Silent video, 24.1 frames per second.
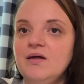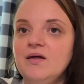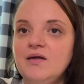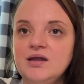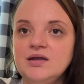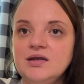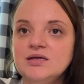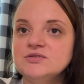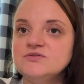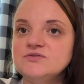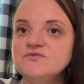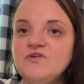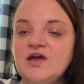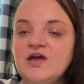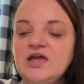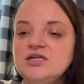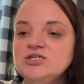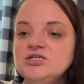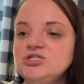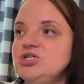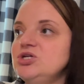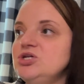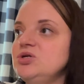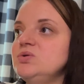and his
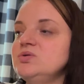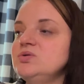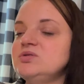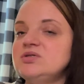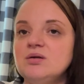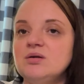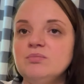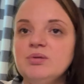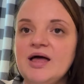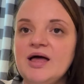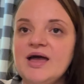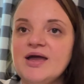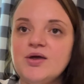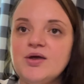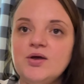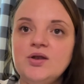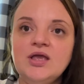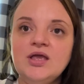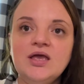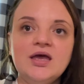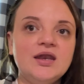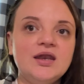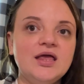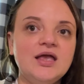van shoes and a black
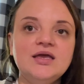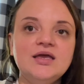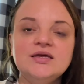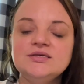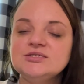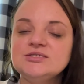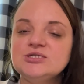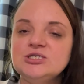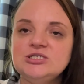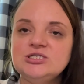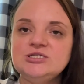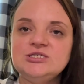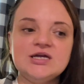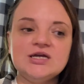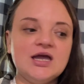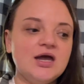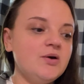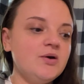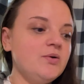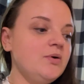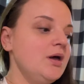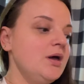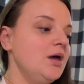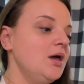hoodie, and he is good to
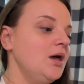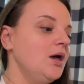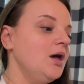go.